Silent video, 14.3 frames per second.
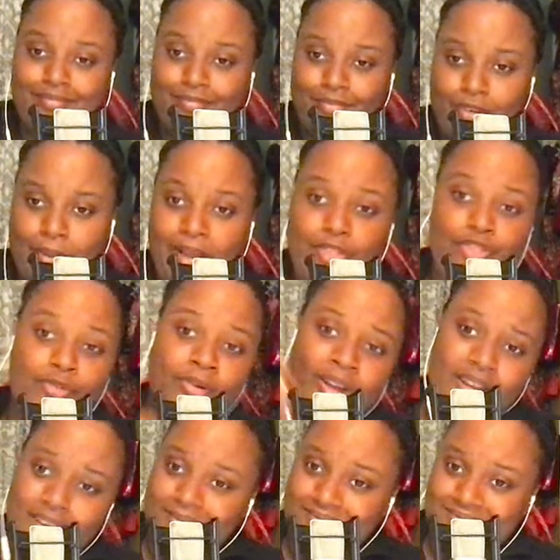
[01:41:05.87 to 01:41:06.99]
So we got
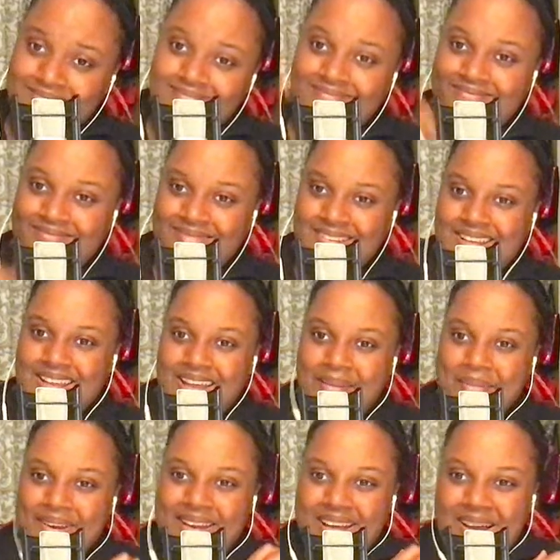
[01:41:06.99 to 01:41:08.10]
3
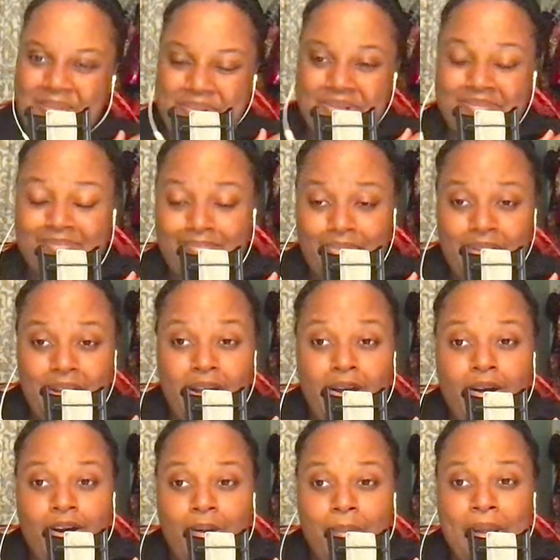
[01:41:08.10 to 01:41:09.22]
coming up,
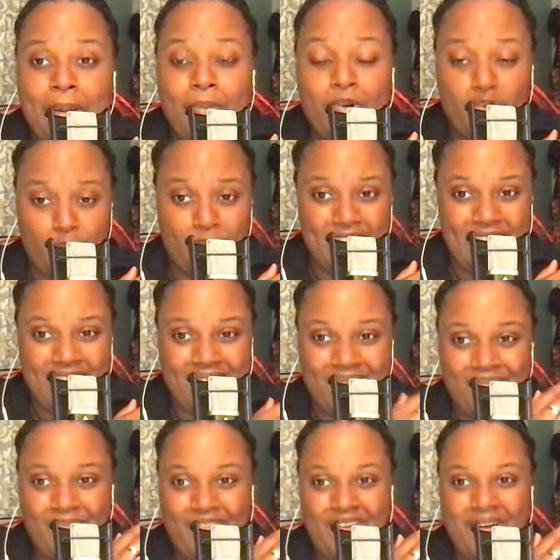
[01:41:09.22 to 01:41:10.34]
albeit more spread out.
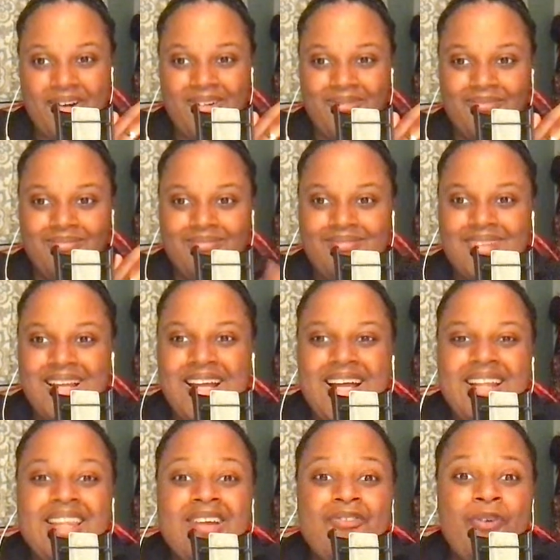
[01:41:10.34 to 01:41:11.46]
So
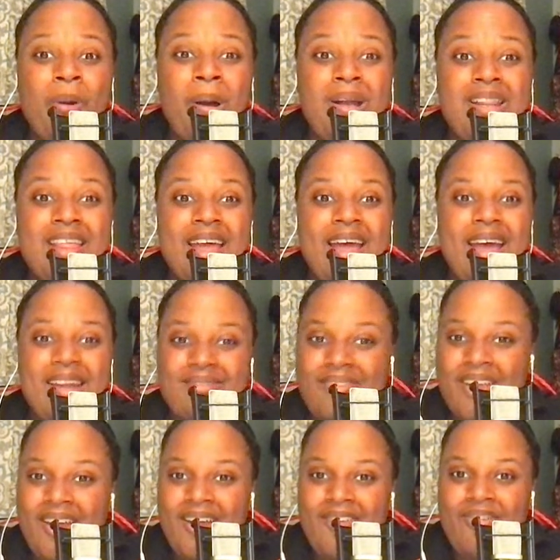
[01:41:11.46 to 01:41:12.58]
look forward to that.
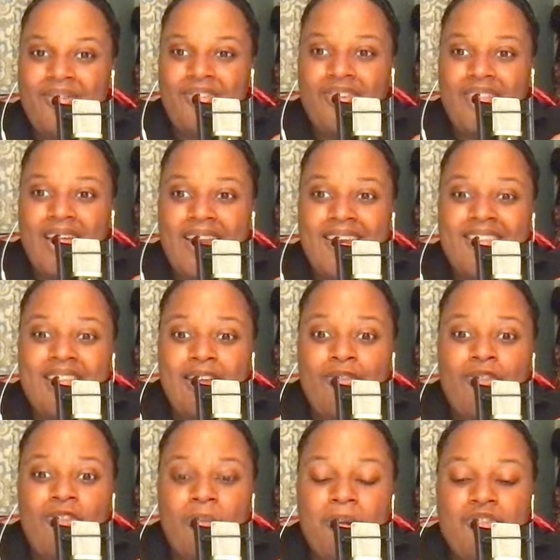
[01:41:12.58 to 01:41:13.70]
So until then, thank you
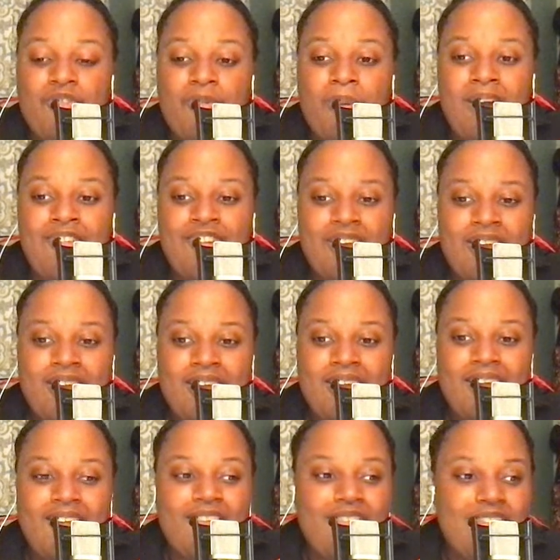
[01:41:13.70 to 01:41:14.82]
so much for watching.
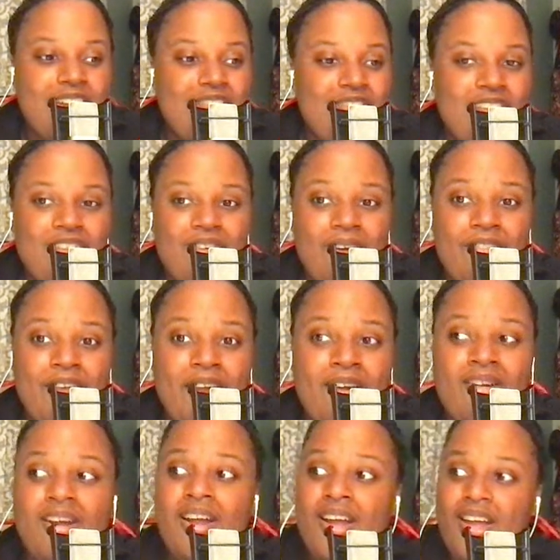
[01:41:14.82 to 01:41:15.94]
Stay safe out
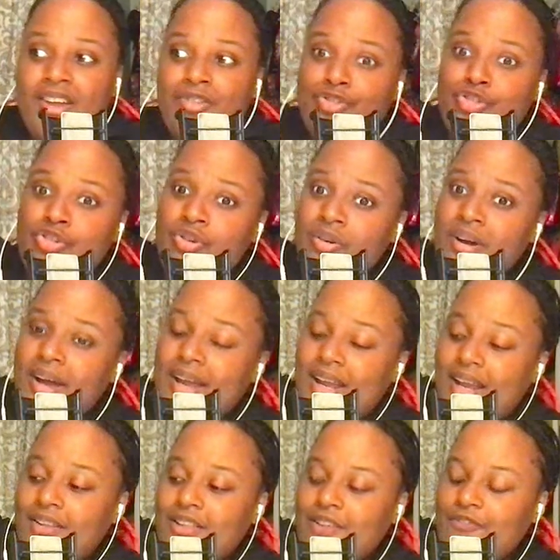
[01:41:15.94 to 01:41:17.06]
there.
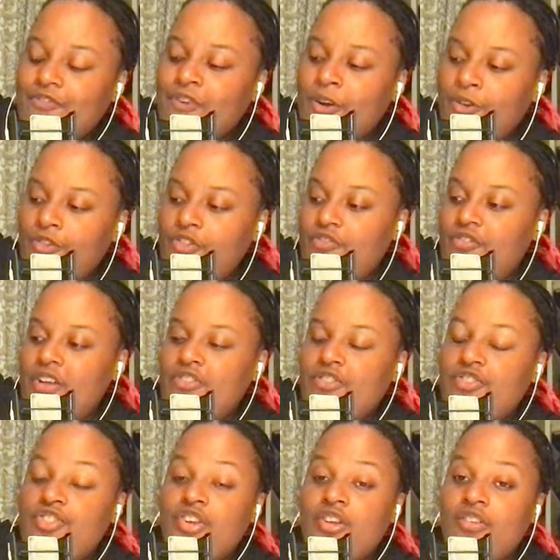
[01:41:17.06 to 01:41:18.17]
Enjoy the first
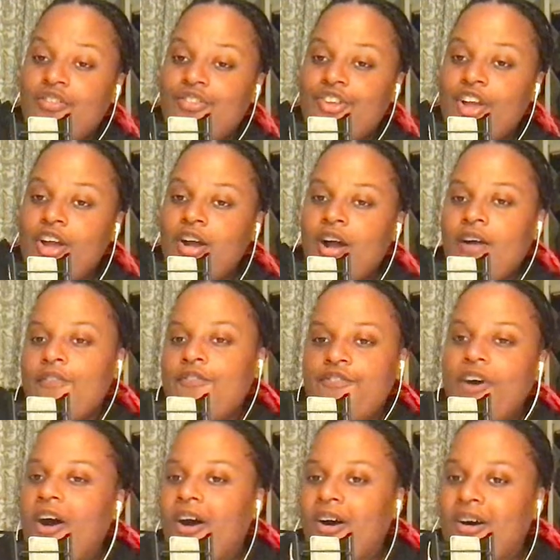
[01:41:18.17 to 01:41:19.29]
vestiges of
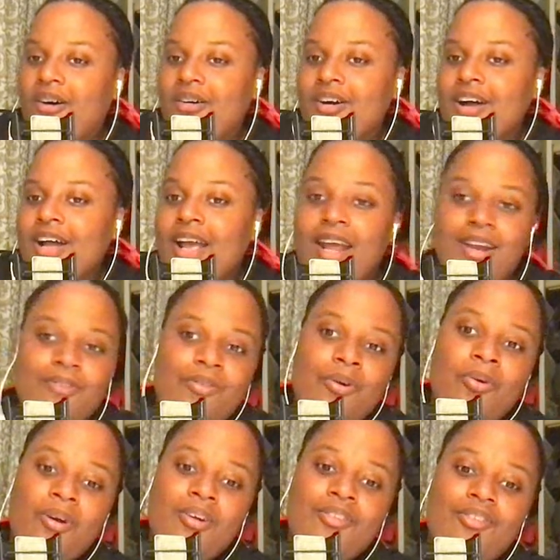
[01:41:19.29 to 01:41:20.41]
fall. And of
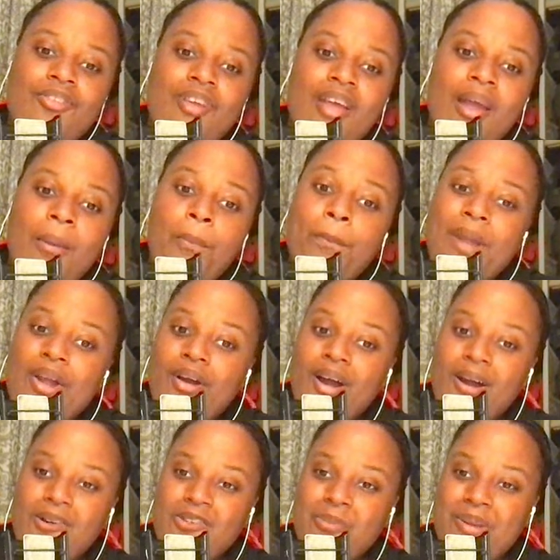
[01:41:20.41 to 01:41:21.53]
course, may your
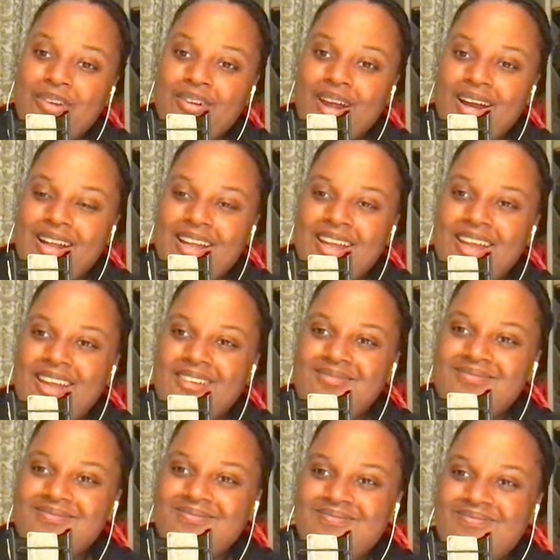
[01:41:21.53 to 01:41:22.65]
heart be your guiding key.
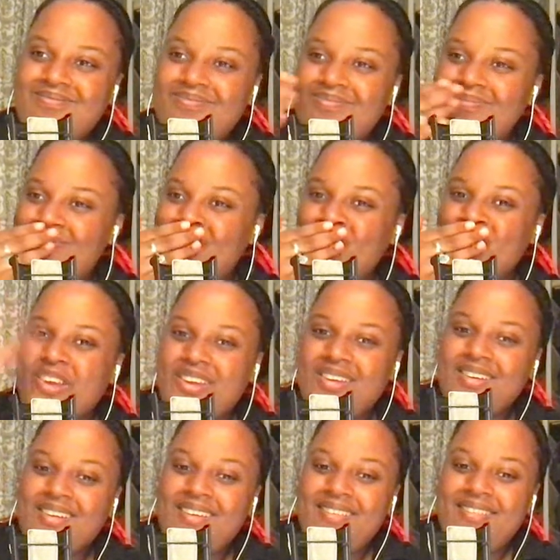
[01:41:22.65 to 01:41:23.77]

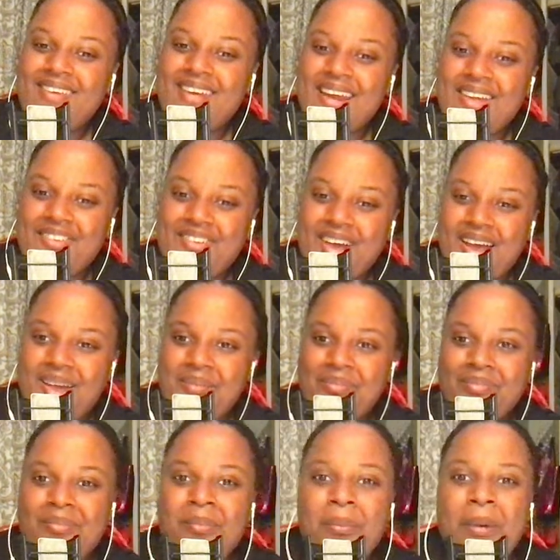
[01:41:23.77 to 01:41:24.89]
See you next time.
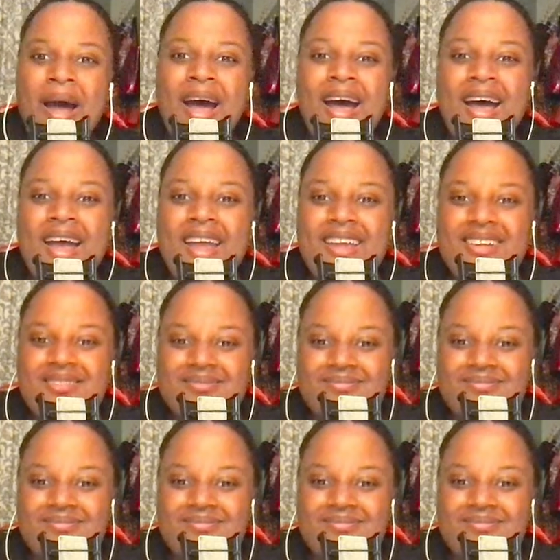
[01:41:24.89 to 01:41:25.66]
Bye.